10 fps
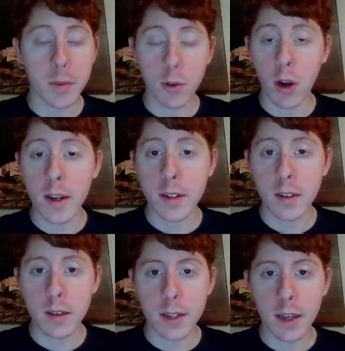Christ
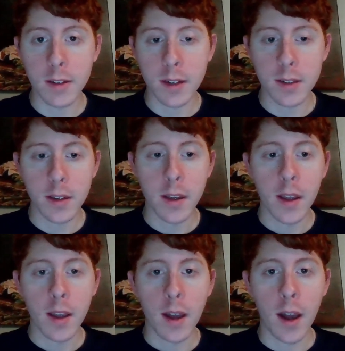tells us,
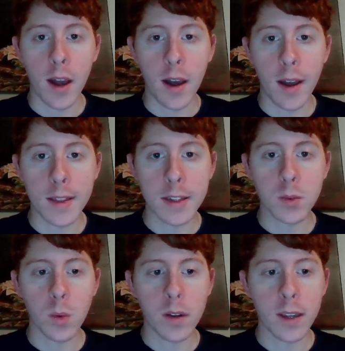
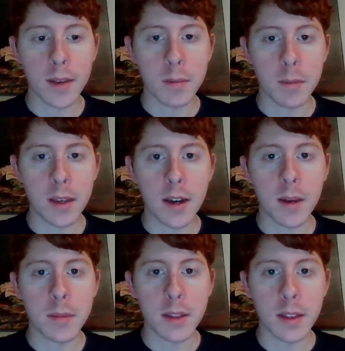unless one can
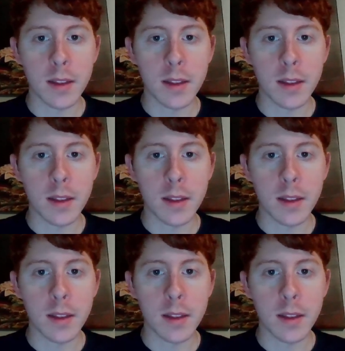become